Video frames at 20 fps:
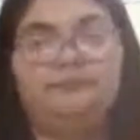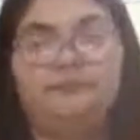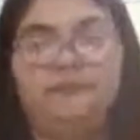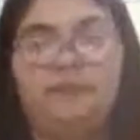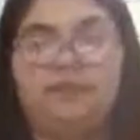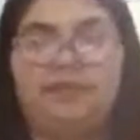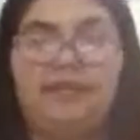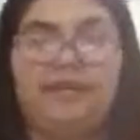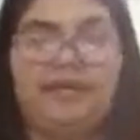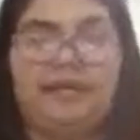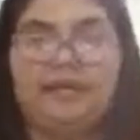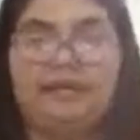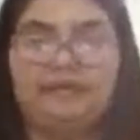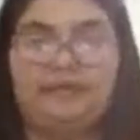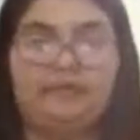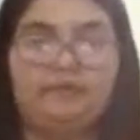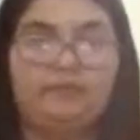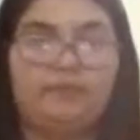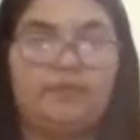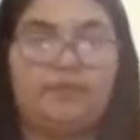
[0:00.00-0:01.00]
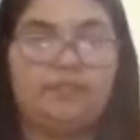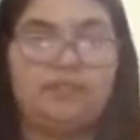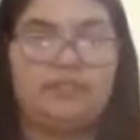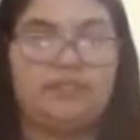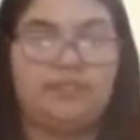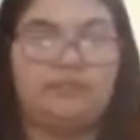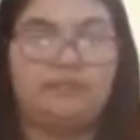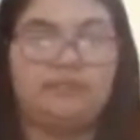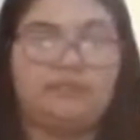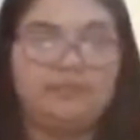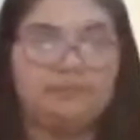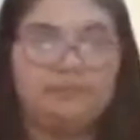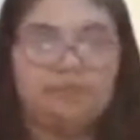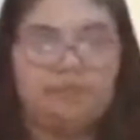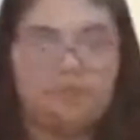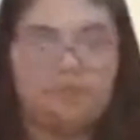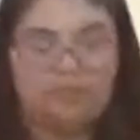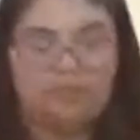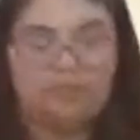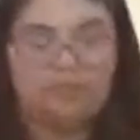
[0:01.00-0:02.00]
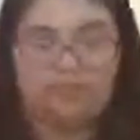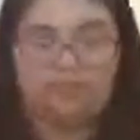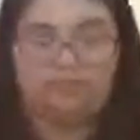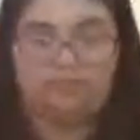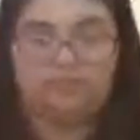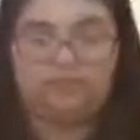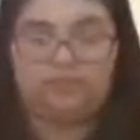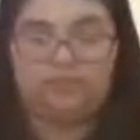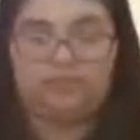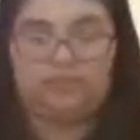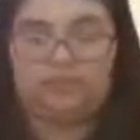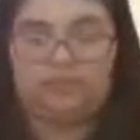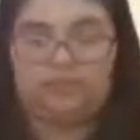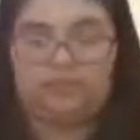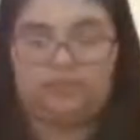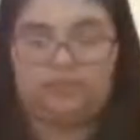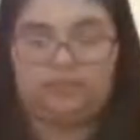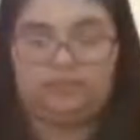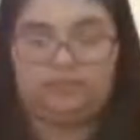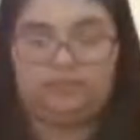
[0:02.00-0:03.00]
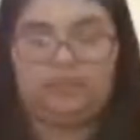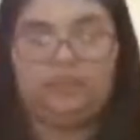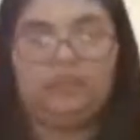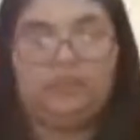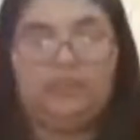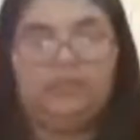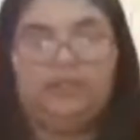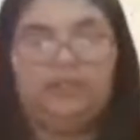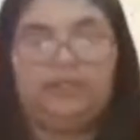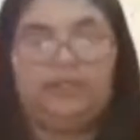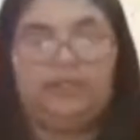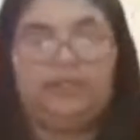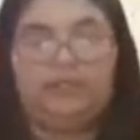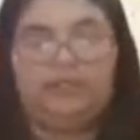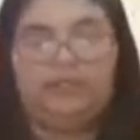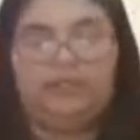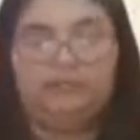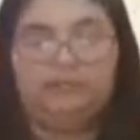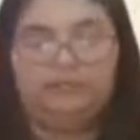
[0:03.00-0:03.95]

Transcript: that I haven't even pressed yet. That's part of the drop, so there you go.